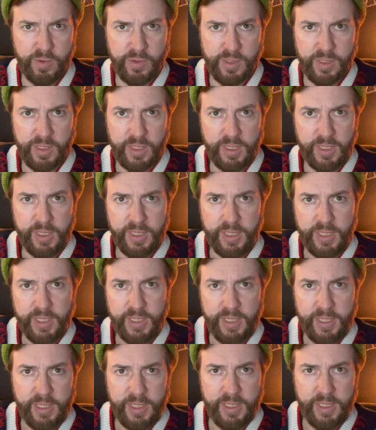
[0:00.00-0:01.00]
and
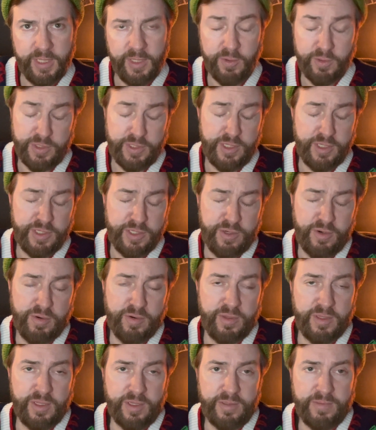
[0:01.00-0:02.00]
of course it doesn't
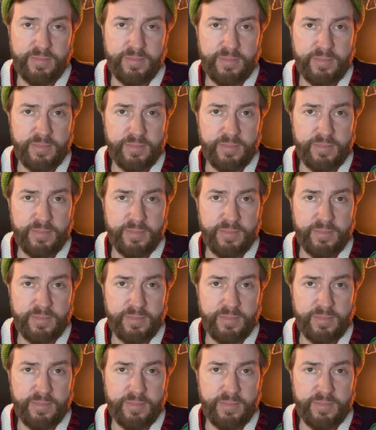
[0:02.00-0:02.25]
hurt that